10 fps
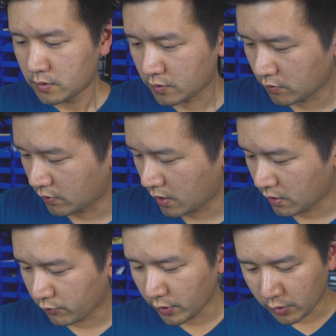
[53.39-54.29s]
So
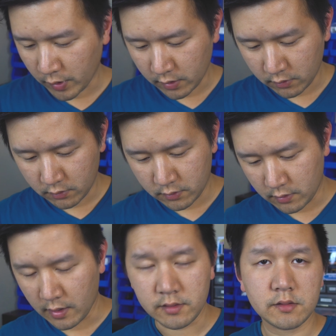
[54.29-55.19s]
uh, really quick,
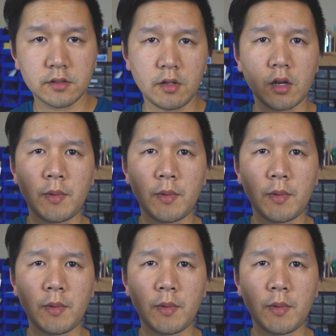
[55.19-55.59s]
let's just talk